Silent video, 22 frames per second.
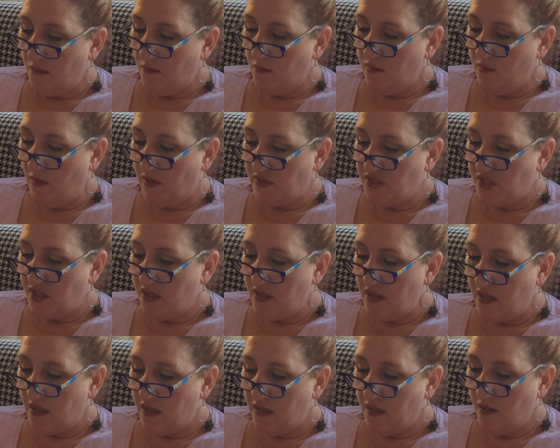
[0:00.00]
I was watching
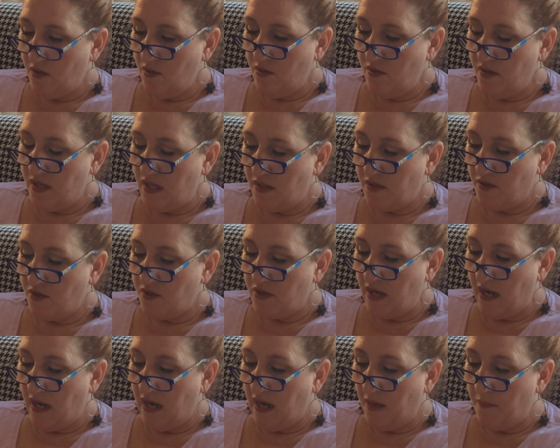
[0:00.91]
the news
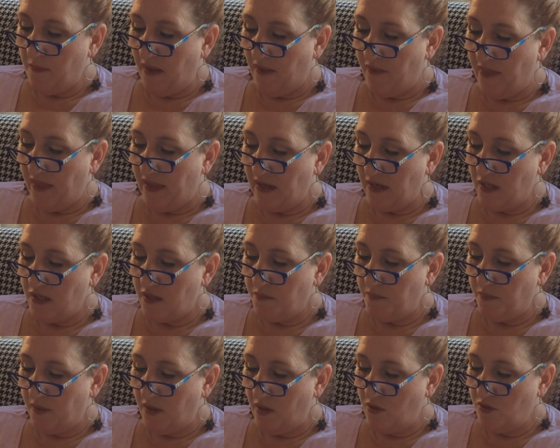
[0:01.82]
yesterday about that
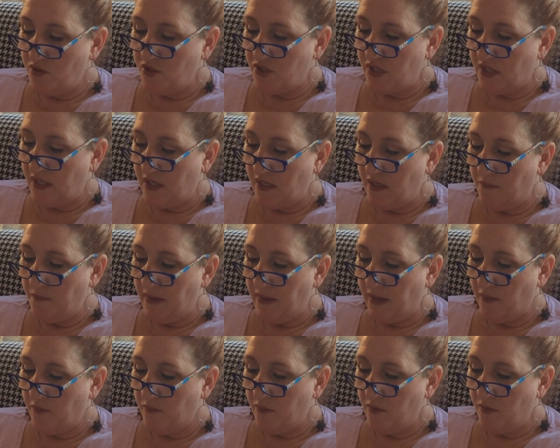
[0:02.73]
explosion in
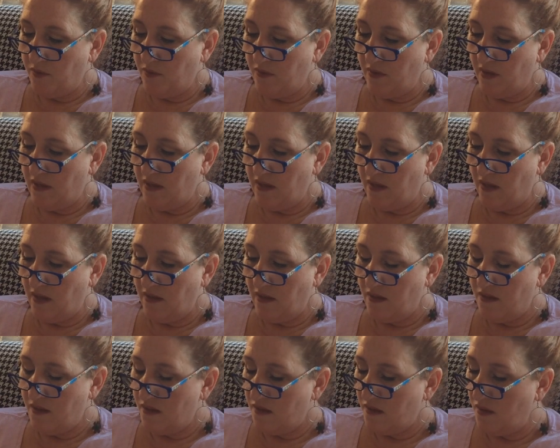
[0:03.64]
Beirut, and
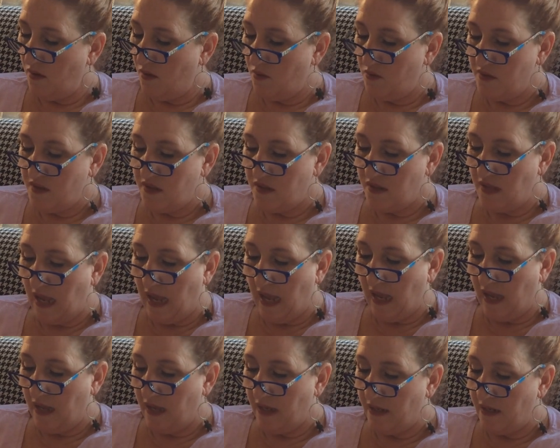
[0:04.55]
so
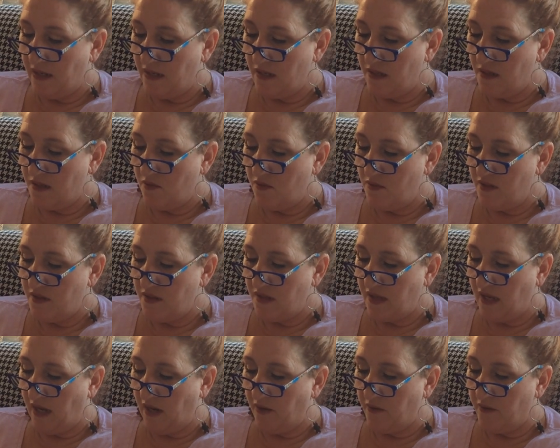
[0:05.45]
sad and so
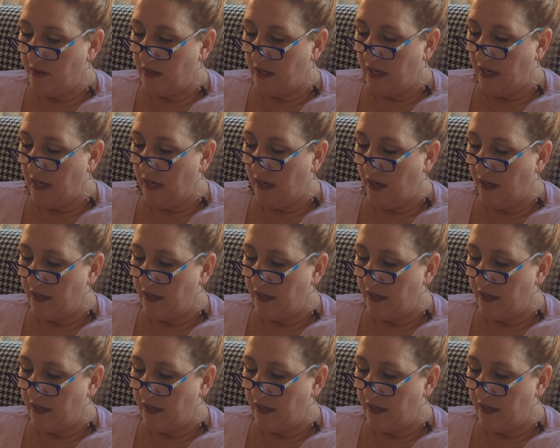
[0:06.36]
scary.